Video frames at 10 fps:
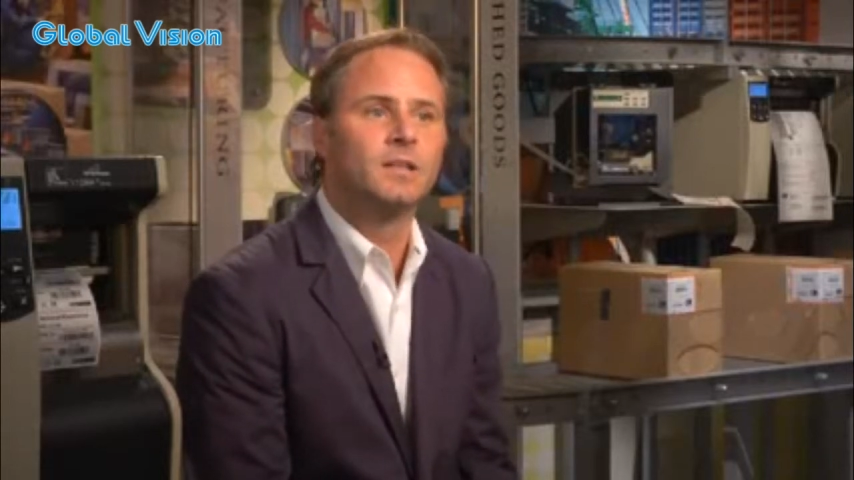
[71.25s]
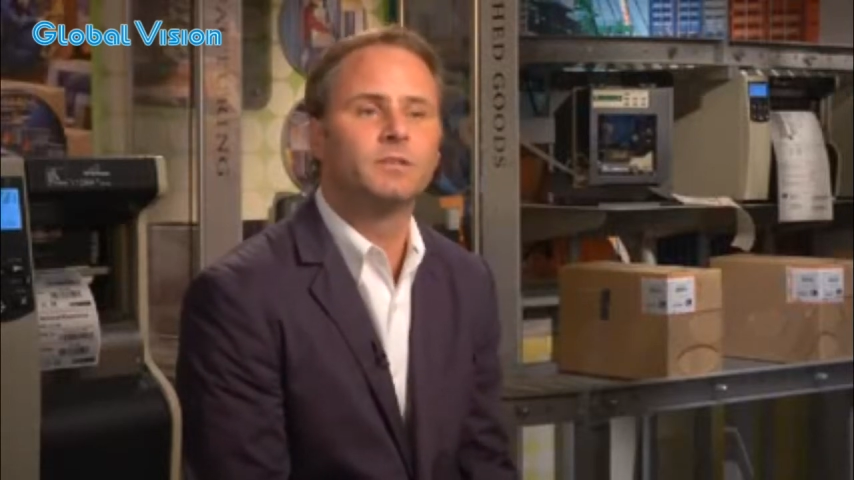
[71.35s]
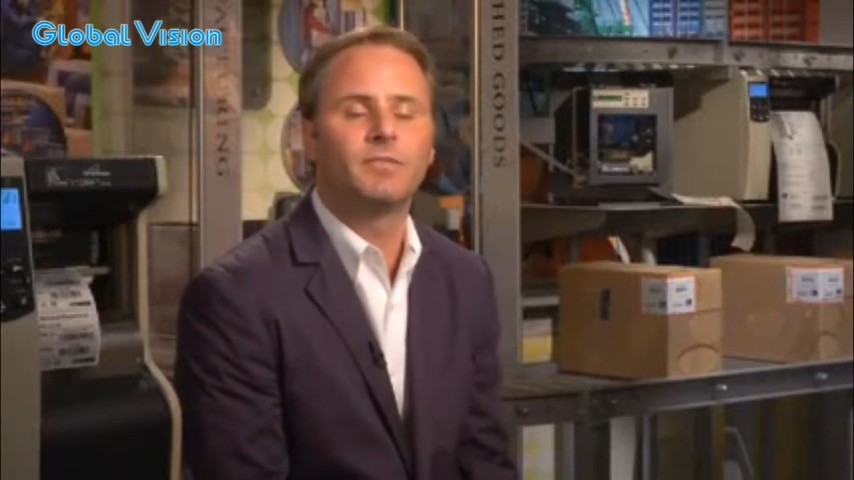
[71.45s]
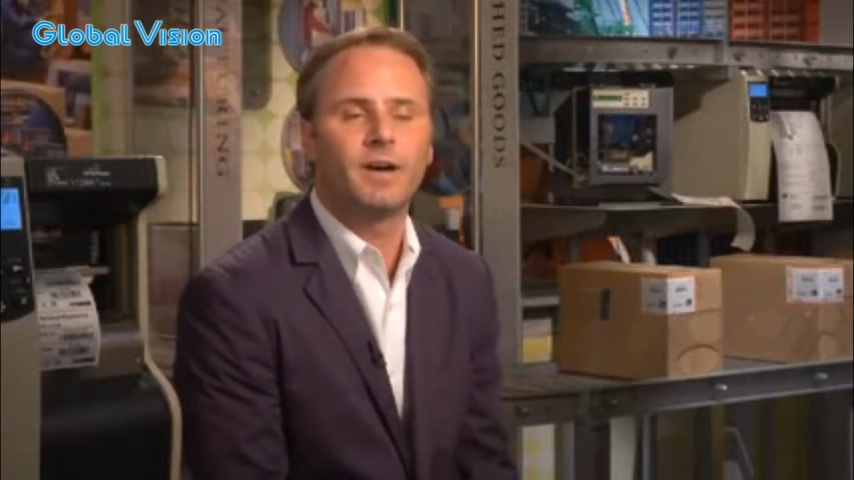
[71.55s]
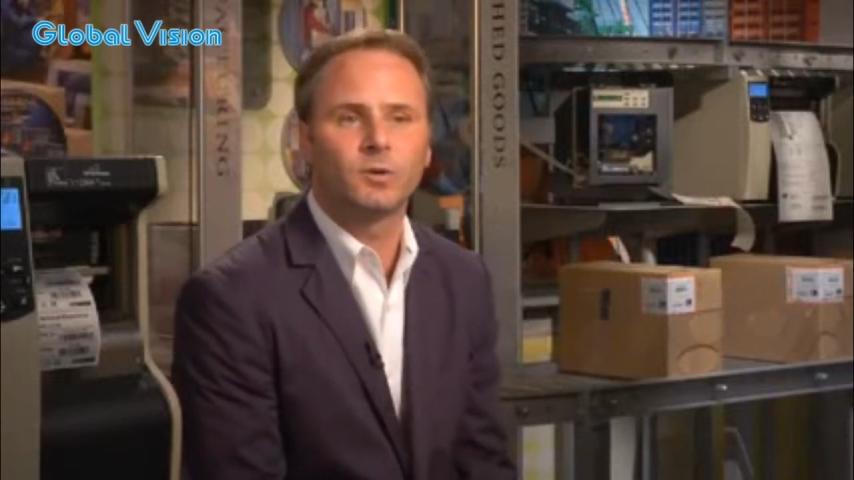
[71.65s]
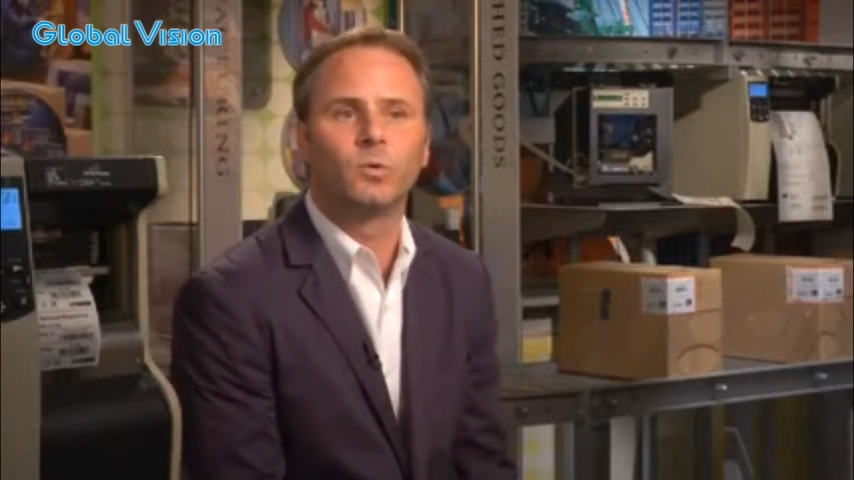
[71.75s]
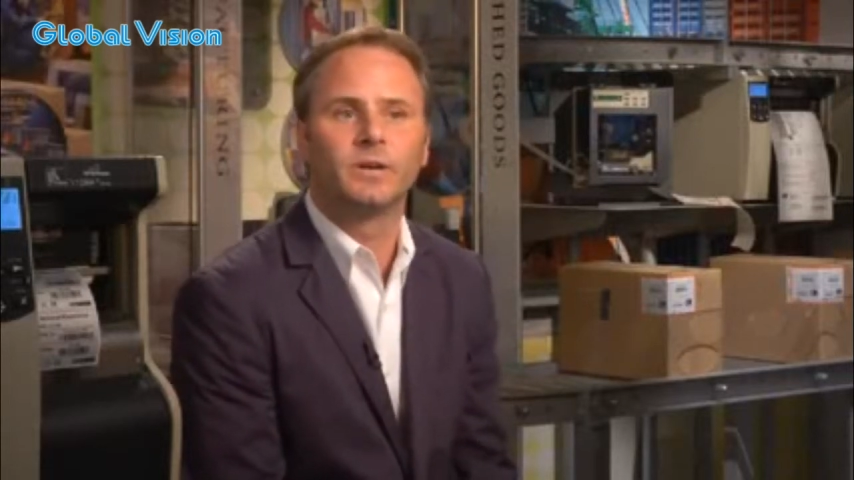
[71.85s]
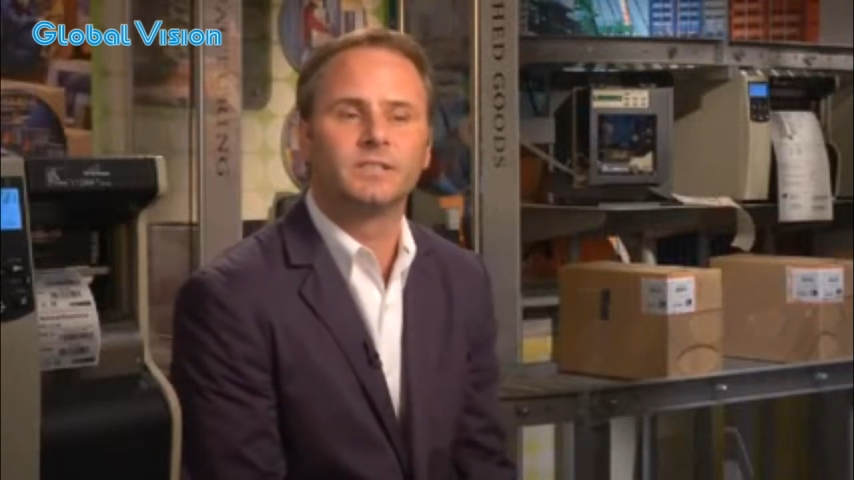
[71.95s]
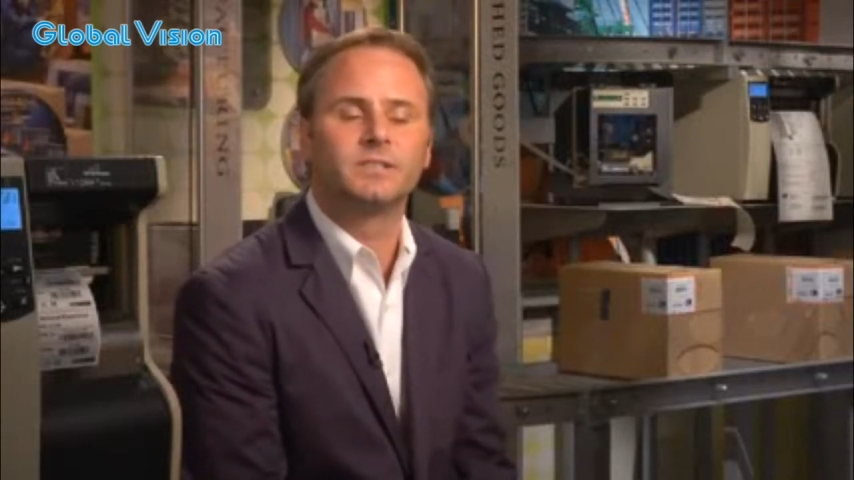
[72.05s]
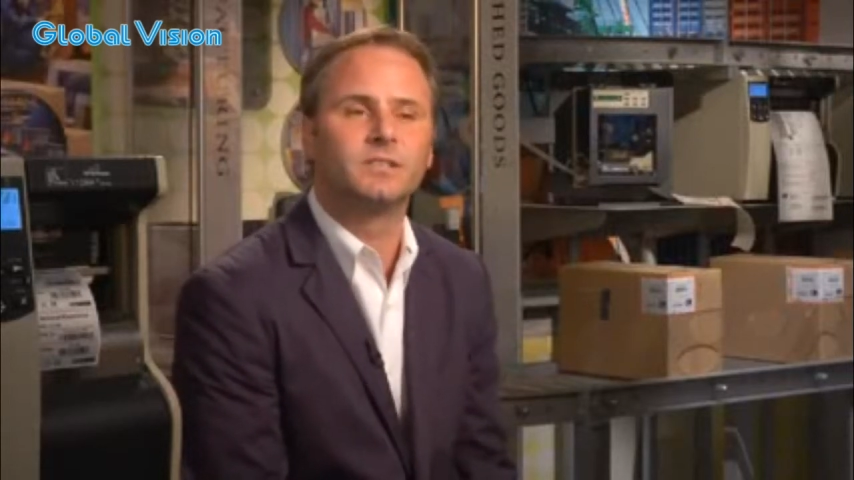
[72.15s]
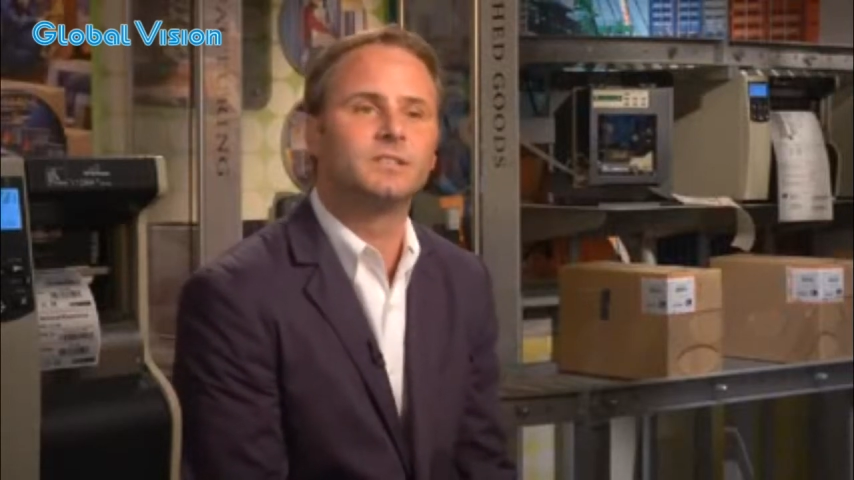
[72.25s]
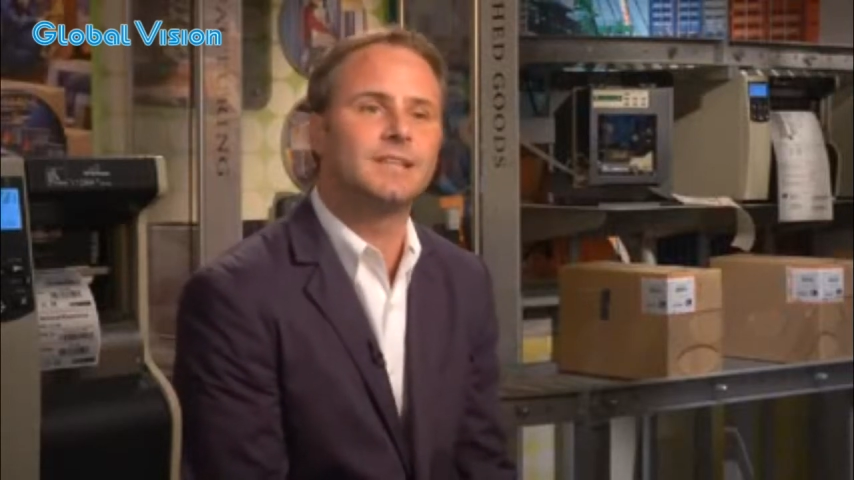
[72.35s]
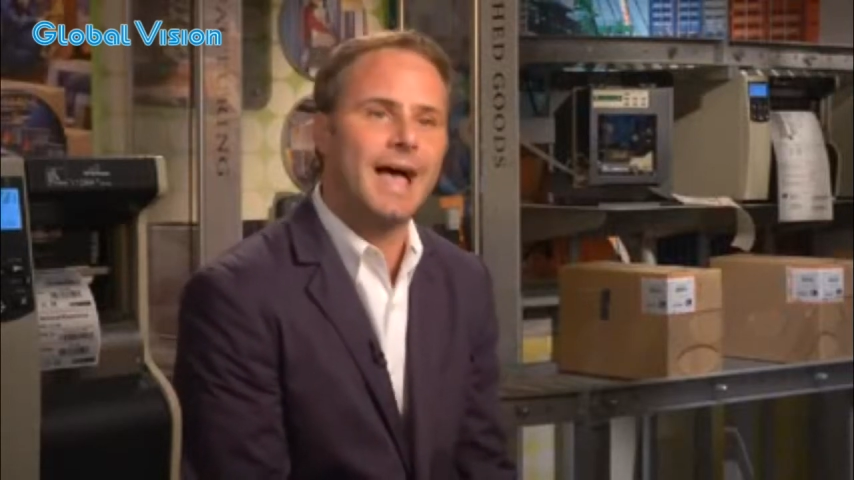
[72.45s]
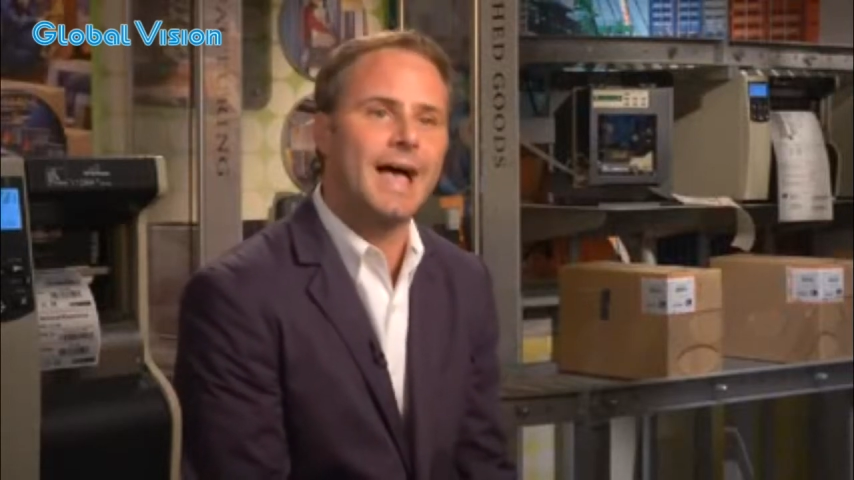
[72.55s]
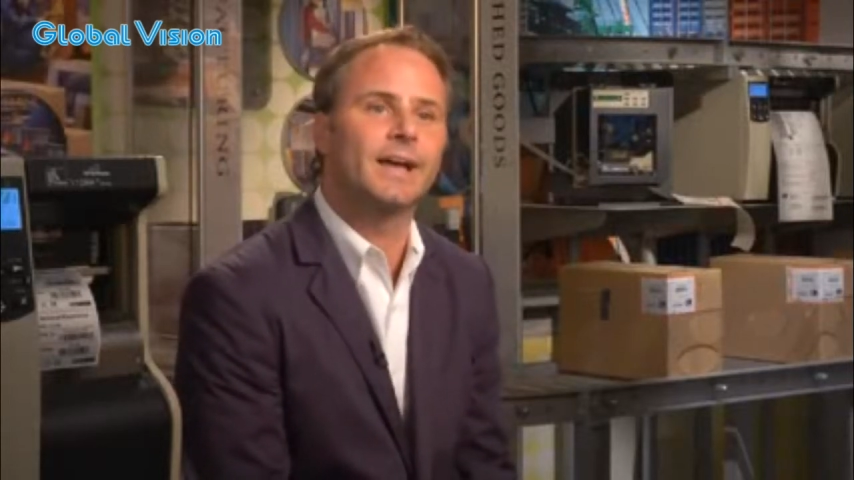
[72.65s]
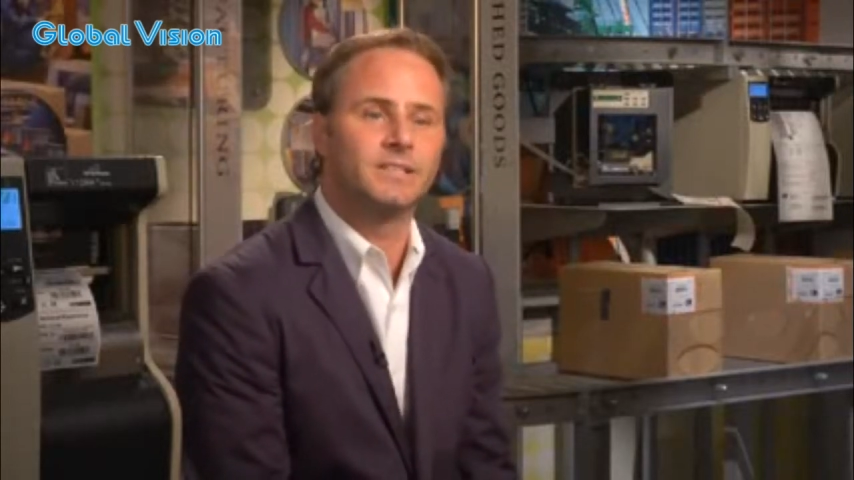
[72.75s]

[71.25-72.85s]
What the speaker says: The final one is the tag